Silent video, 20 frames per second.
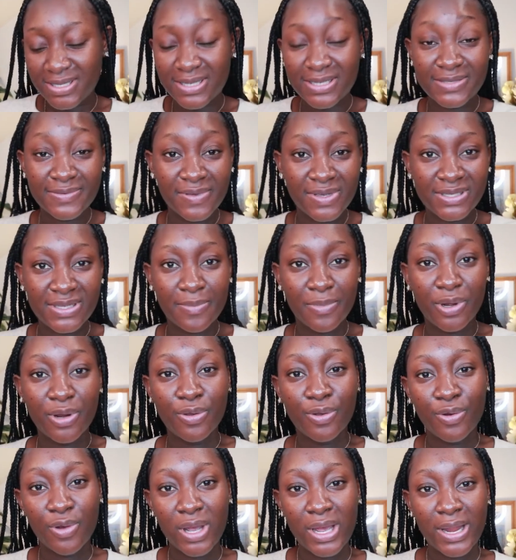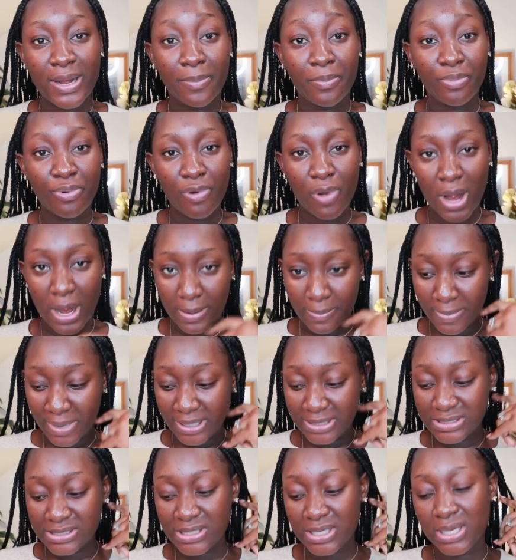things first, I'm gonna go ahead and prime my
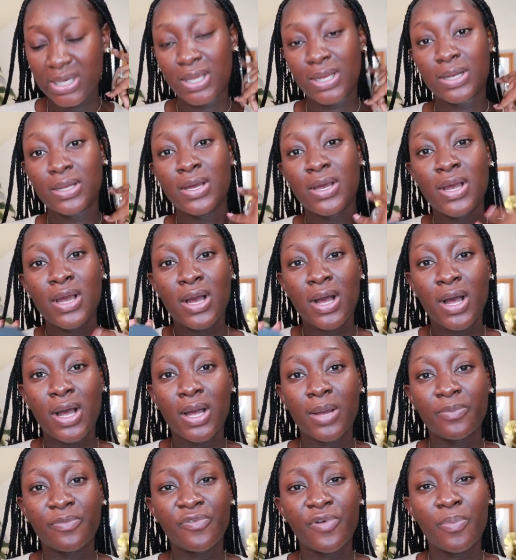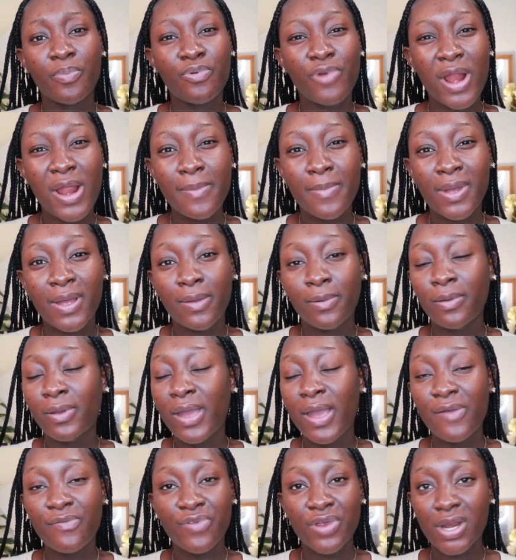skin. For primer,
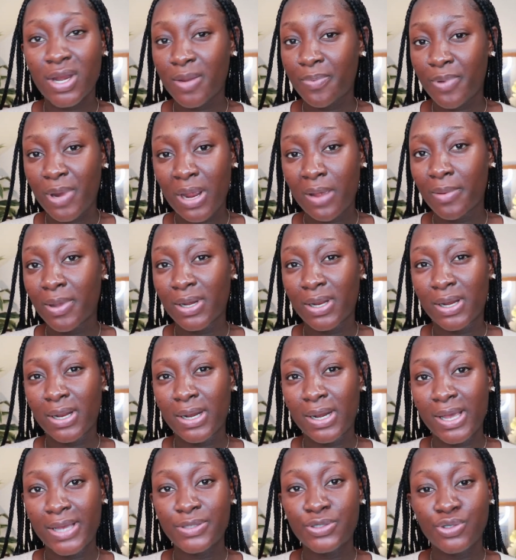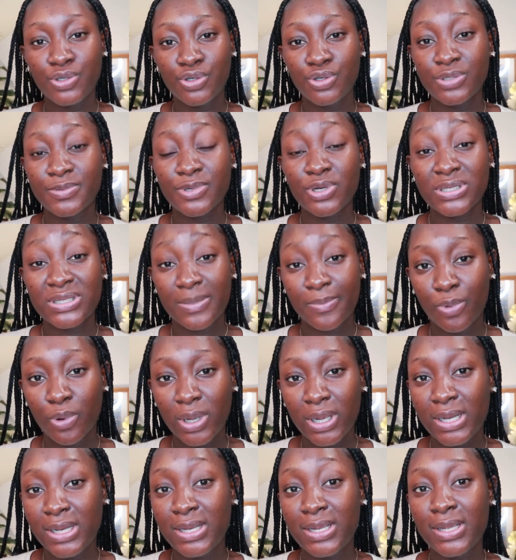everyday primer that I like to use, because I'm
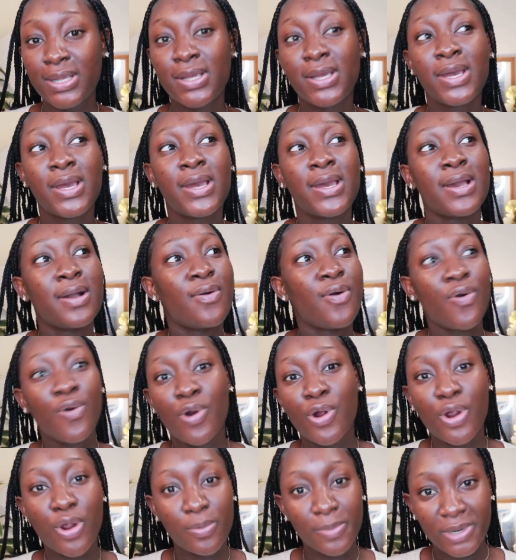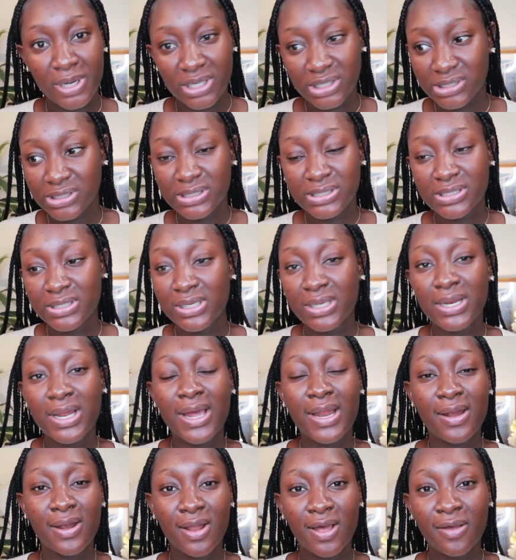oily or combination skin,
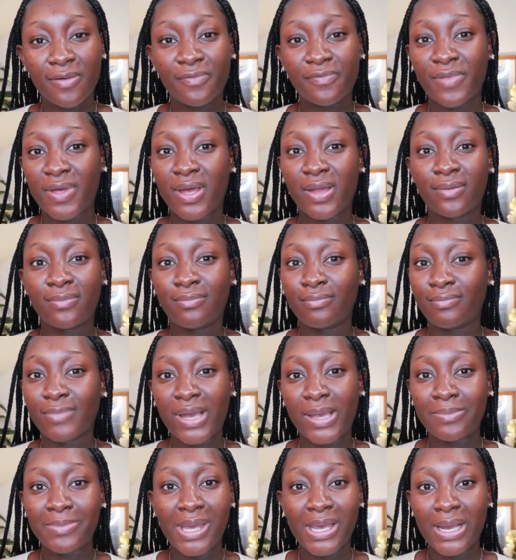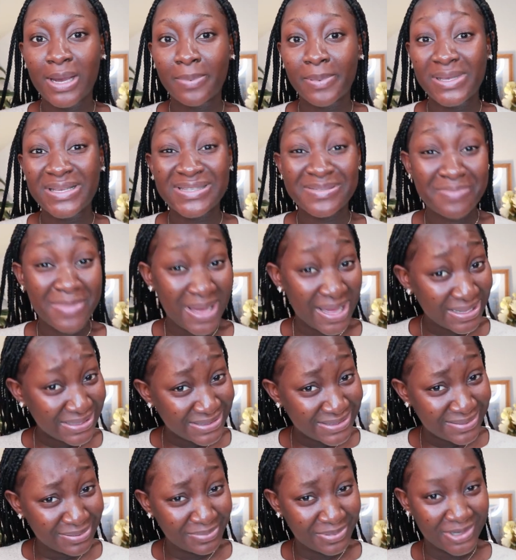I love that my makeup is
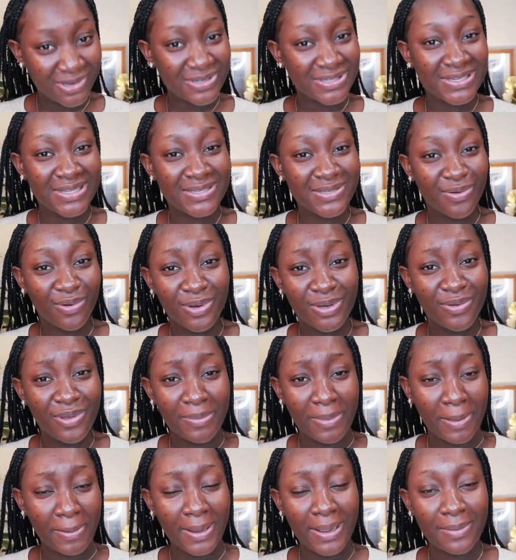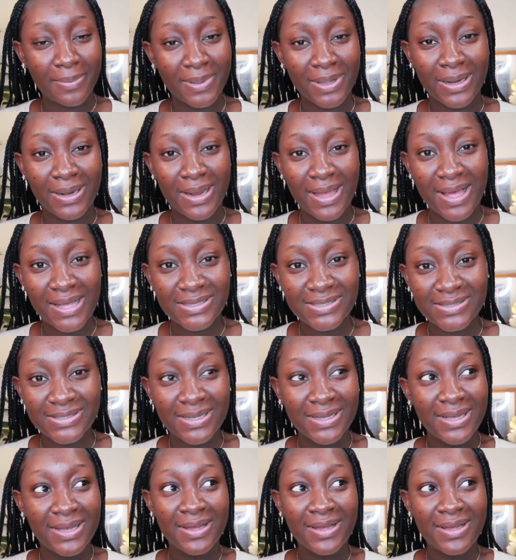matte, because that's the only way my makeup can last